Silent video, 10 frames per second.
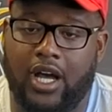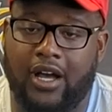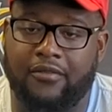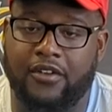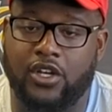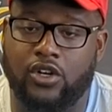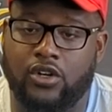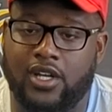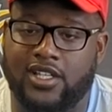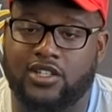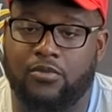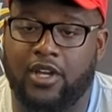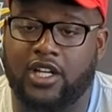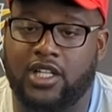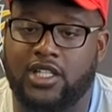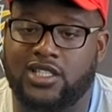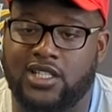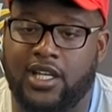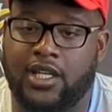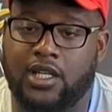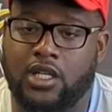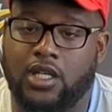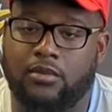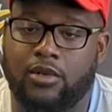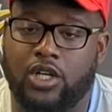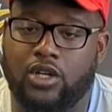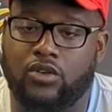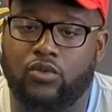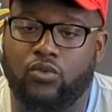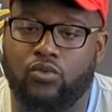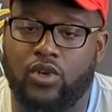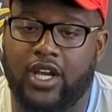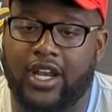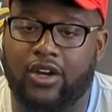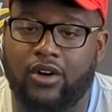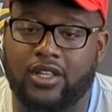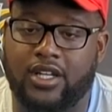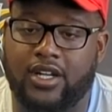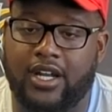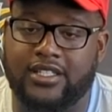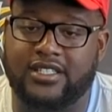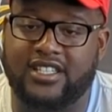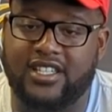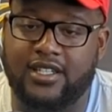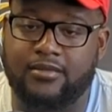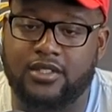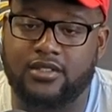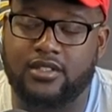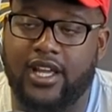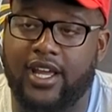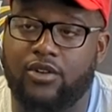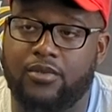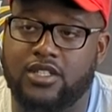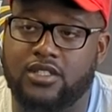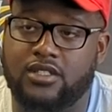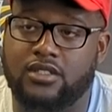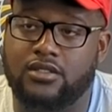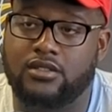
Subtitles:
I feel it's going to be a clean slate, but we got to go out there as a team and handle business.